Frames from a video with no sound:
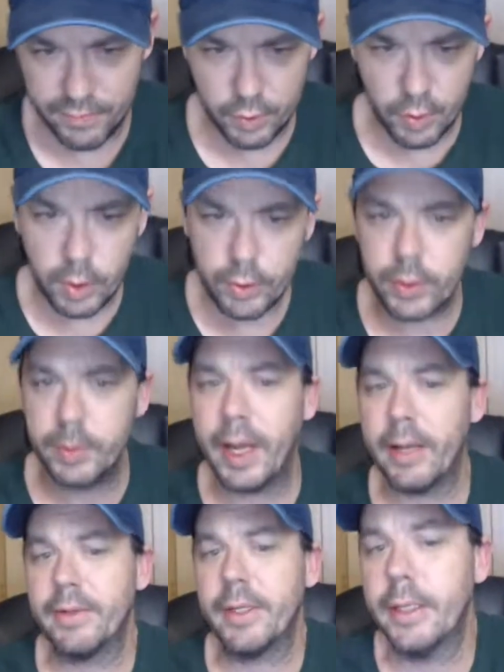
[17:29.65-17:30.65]
grocery
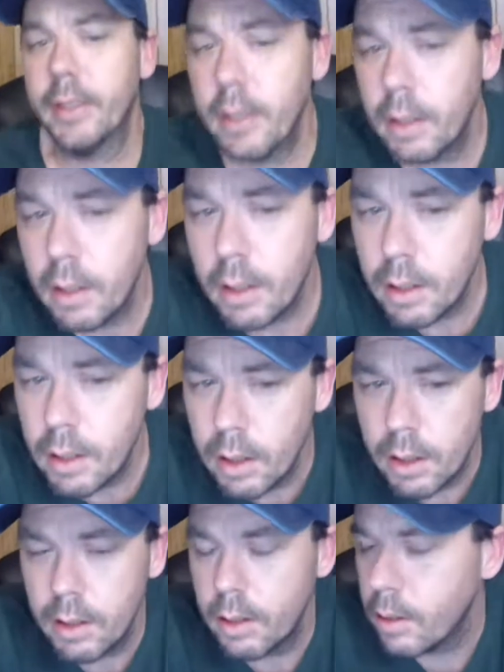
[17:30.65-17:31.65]
basket.
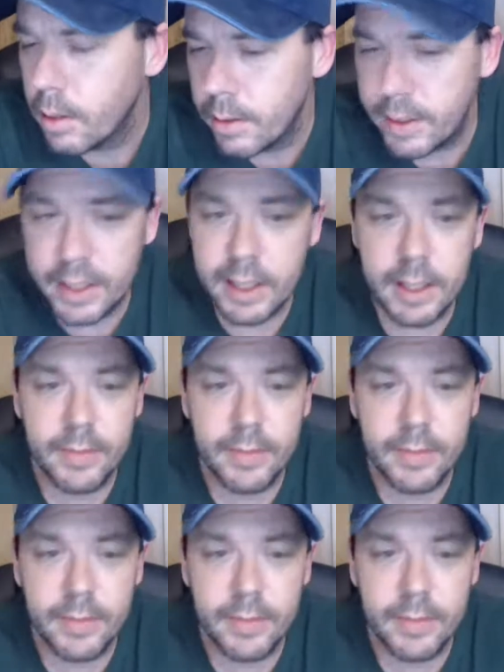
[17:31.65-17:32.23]
Didn't